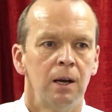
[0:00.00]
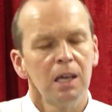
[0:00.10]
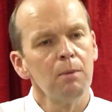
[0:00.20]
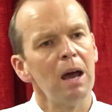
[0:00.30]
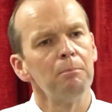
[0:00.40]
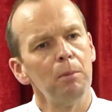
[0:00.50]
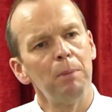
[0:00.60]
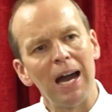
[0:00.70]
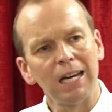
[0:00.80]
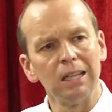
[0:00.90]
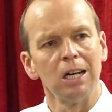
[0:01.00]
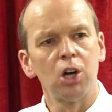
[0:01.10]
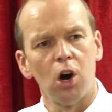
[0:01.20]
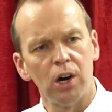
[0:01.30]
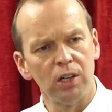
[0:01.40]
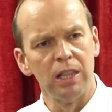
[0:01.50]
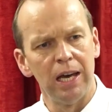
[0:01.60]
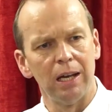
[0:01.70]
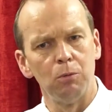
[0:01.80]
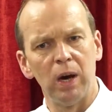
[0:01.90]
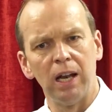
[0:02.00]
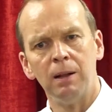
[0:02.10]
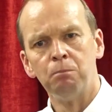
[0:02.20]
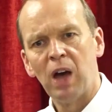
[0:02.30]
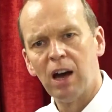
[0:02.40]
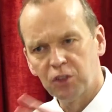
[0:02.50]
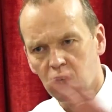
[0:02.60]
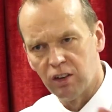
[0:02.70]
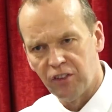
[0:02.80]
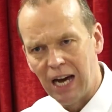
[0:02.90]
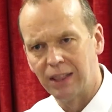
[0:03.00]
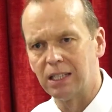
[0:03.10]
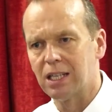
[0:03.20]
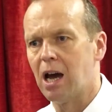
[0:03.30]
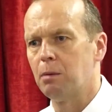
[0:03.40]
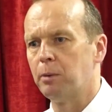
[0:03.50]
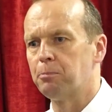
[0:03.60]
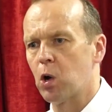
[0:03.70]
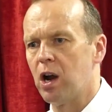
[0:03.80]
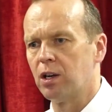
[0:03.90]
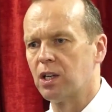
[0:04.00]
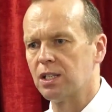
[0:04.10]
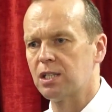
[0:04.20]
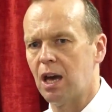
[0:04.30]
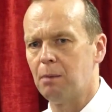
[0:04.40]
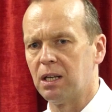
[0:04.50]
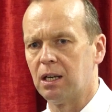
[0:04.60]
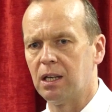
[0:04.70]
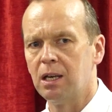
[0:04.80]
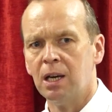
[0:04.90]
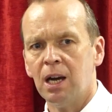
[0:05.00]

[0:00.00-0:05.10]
You remember back in the garden then, when after they've had the time of prayer in Gethsemane,